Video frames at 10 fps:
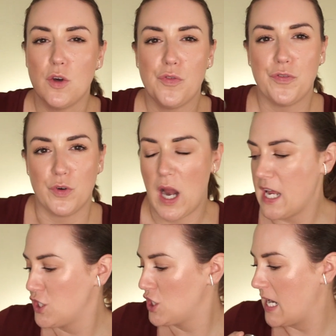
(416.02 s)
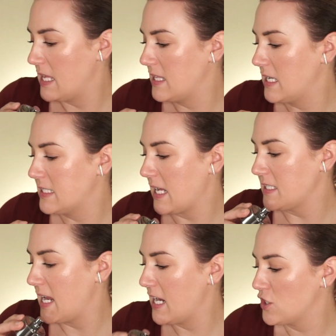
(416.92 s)
fresh. And then it's got
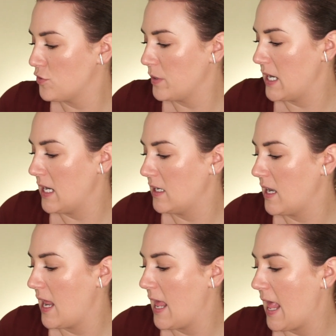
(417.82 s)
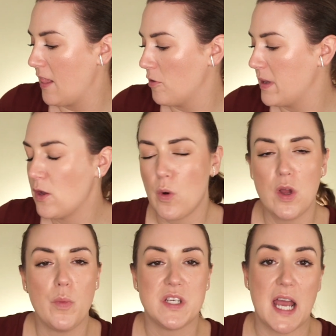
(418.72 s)
tangerine elemi
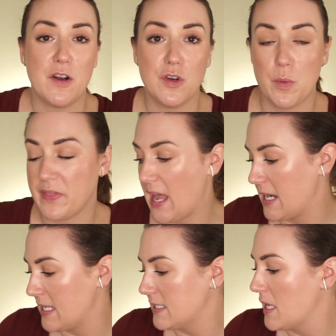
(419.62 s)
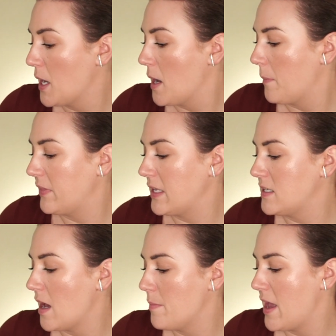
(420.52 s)
oil, which I don't know what that is, but then
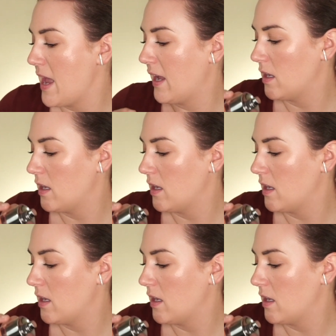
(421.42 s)
nutmeg.